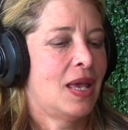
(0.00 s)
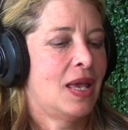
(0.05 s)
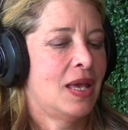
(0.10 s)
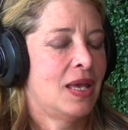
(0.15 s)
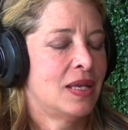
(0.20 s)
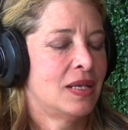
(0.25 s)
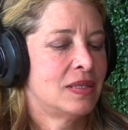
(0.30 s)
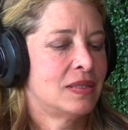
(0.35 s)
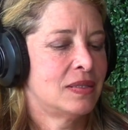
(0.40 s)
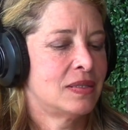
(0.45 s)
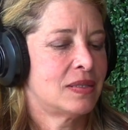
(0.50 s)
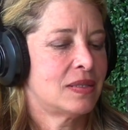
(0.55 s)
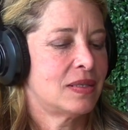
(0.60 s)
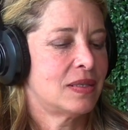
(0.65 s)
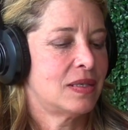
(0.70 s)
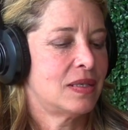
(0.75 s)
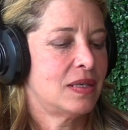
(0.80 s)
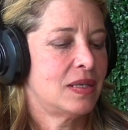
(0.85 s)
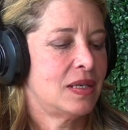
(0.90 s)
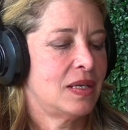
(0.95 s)

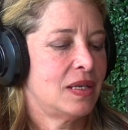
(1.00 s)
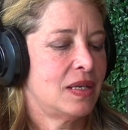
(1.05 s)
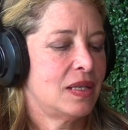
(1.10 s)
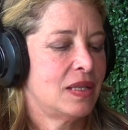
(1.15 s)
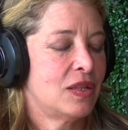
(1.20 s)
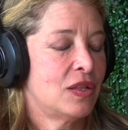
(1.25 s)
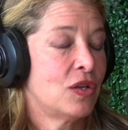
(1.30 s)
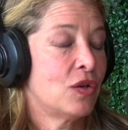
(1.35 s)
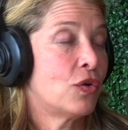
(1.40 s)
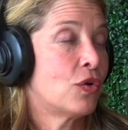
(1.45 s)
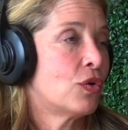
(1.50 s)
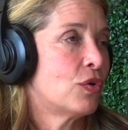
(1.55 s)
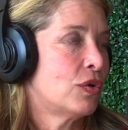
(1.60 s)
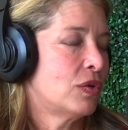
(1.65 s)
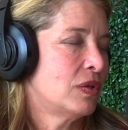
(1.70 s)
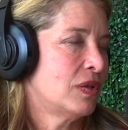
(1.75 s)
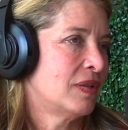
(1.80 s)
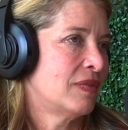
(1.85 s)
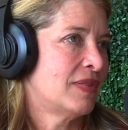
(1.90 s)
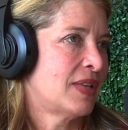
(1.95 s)
And the
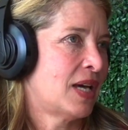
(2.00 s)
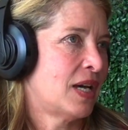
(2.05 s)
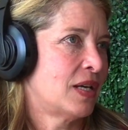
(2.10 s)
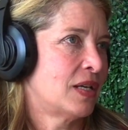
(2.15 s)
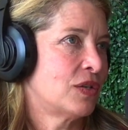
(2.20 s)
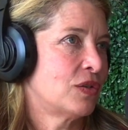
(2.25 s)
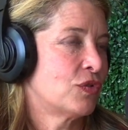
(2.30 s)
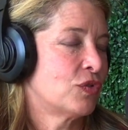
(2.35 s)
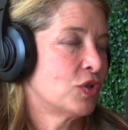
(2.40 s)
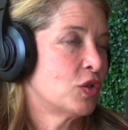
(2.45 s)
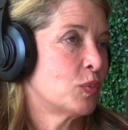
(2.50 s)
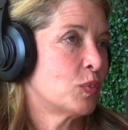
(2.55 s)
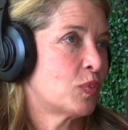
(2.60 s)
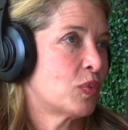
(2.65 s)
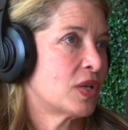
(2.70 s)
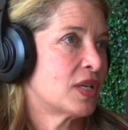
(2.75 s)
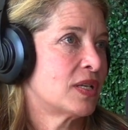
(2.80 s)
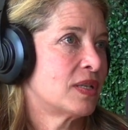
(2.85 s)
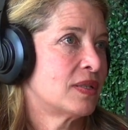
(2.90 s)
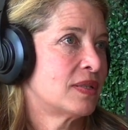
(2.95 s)
goal of that group
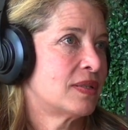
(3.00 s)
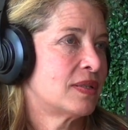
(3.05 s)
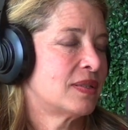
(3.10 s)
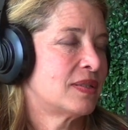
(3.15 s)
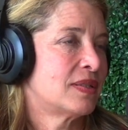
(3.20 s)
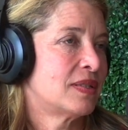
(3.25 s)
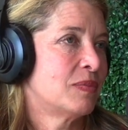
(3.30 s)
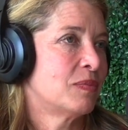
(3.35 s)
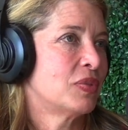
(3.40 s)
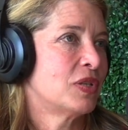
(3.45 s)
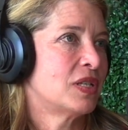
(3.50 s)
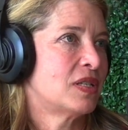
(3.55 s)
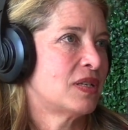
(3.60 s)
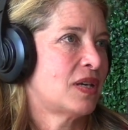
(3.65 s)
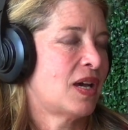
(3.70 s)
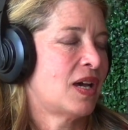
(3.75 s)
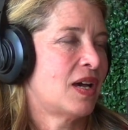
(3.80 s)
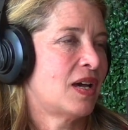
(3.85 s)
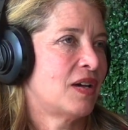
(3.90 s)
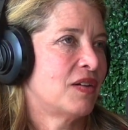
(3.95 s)
was simply
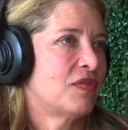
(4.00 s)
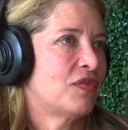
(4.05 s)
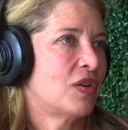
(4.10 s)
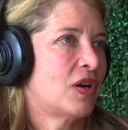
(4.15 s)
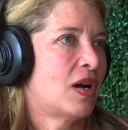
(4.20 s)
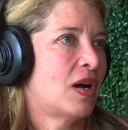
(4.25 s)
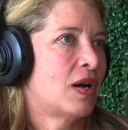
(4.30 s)
to have